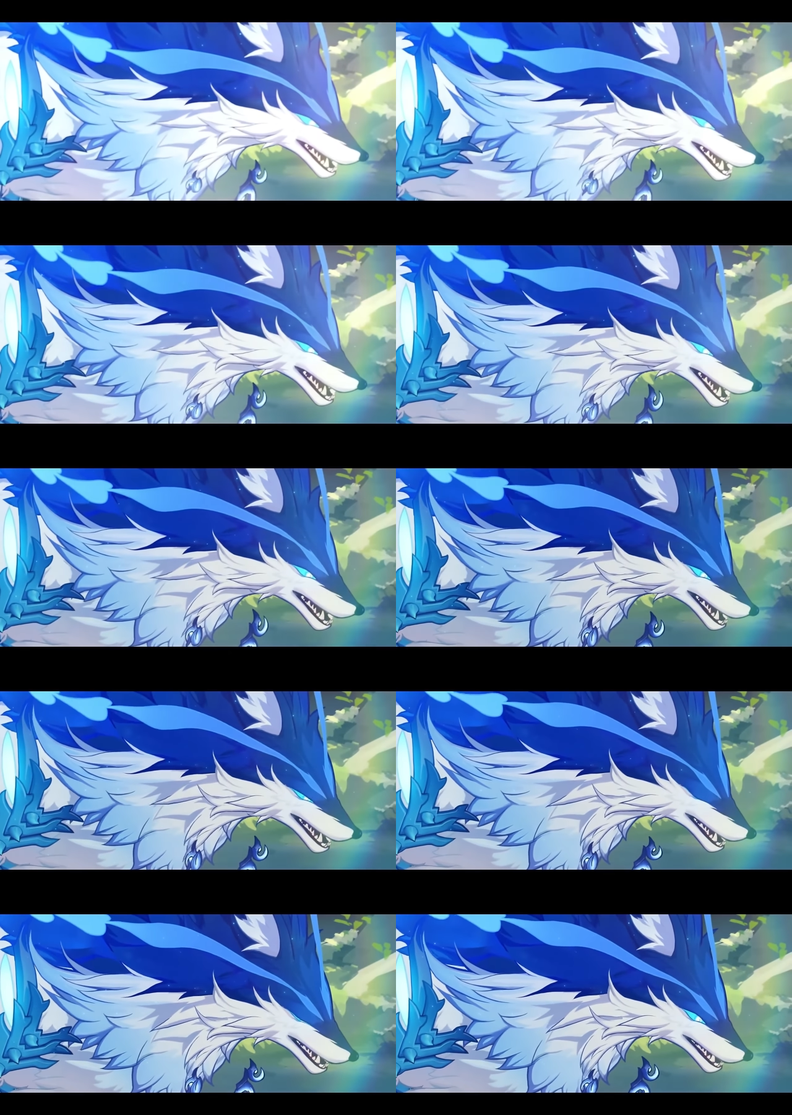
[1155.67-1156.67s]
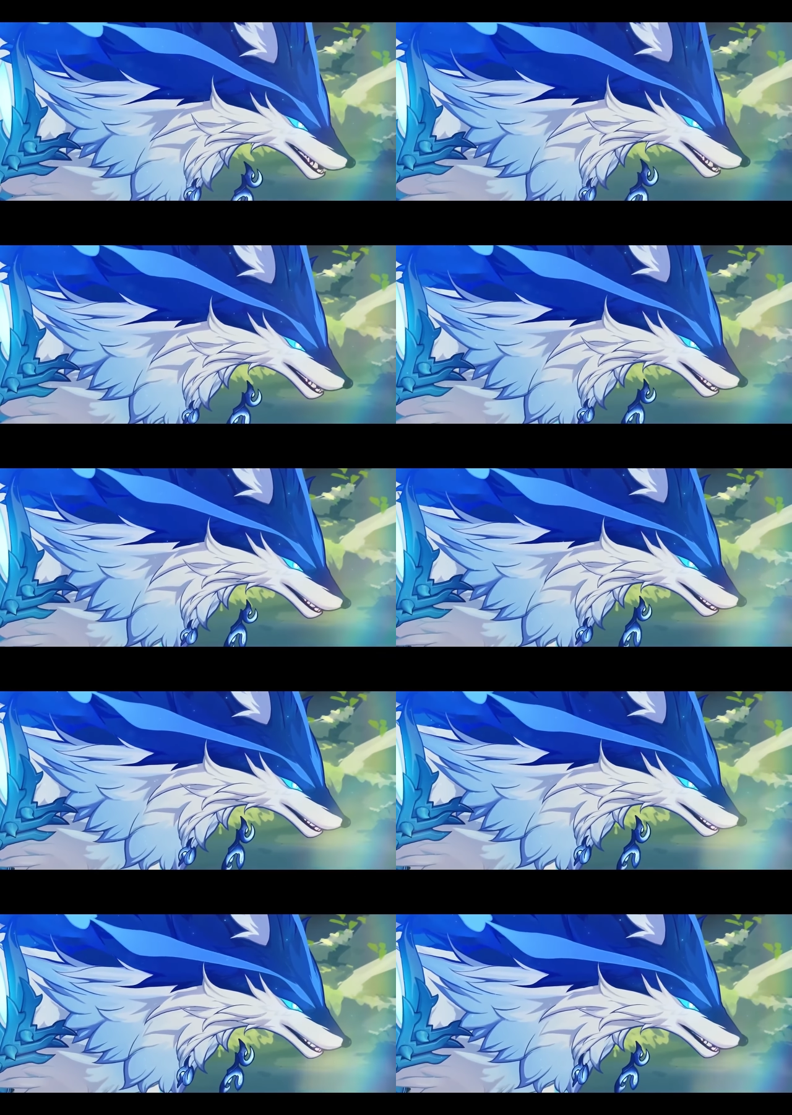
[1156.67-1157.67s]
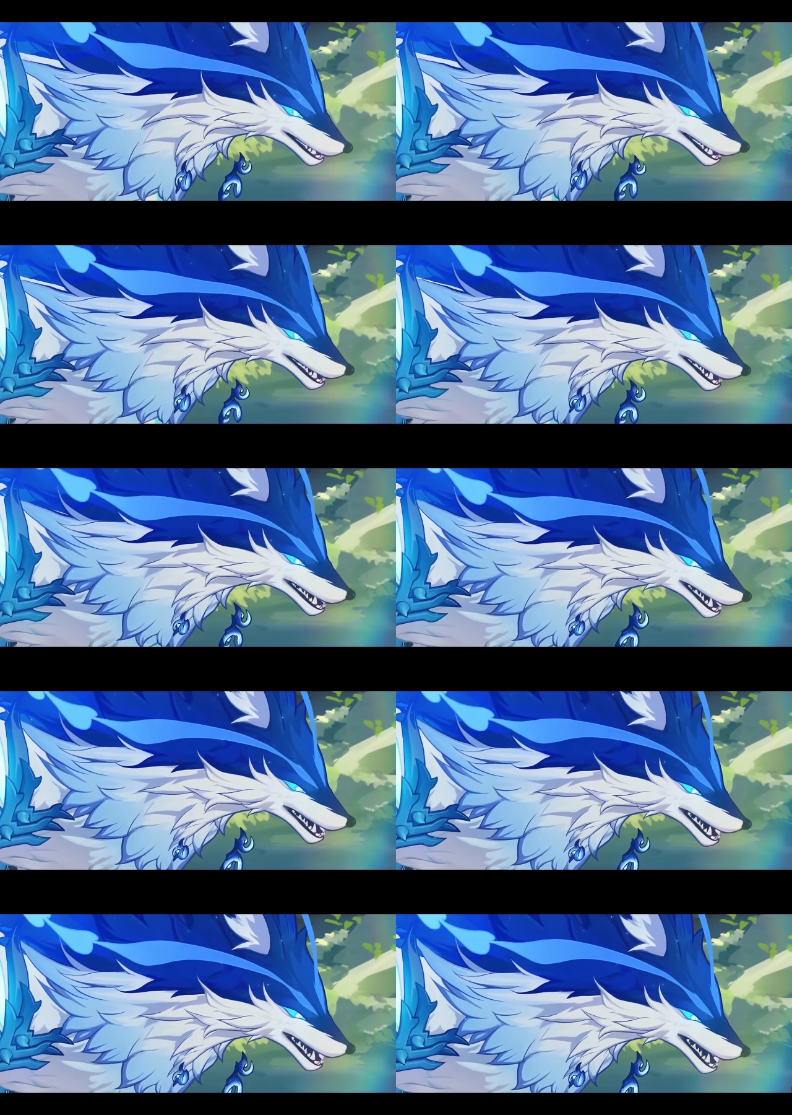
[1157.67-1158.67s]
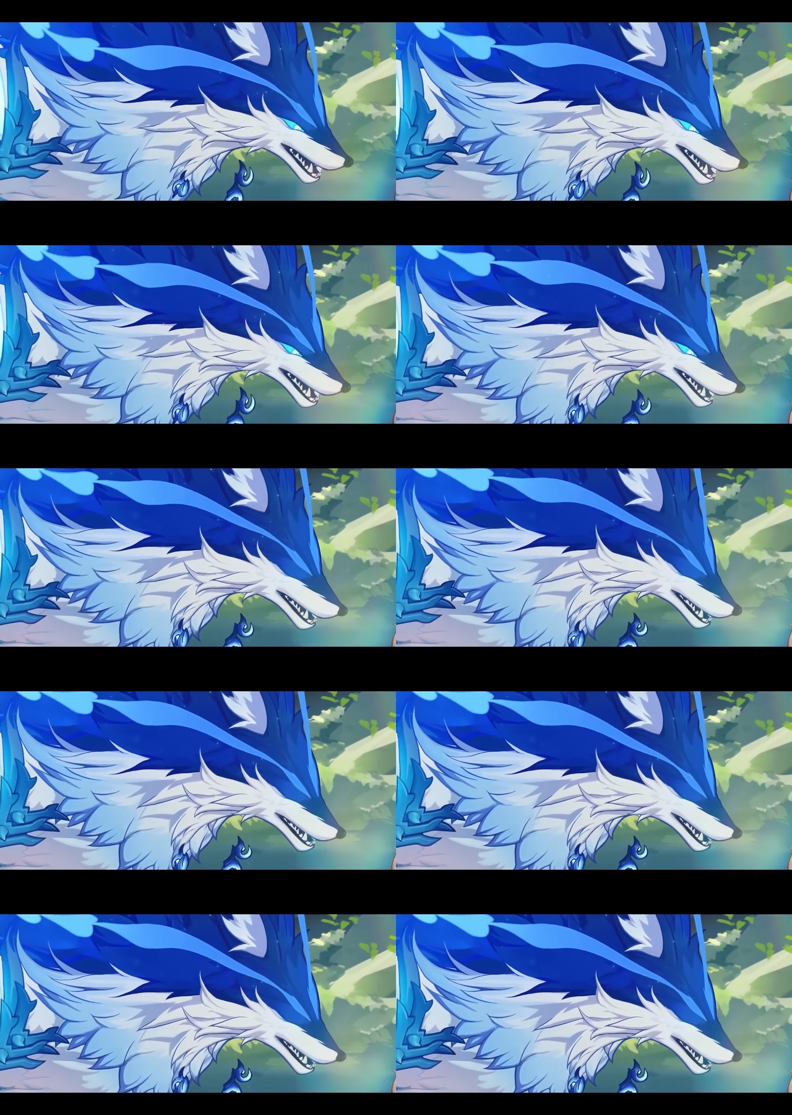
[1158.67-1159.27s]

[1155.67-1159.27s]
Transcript: Nobody's mouth can be seen.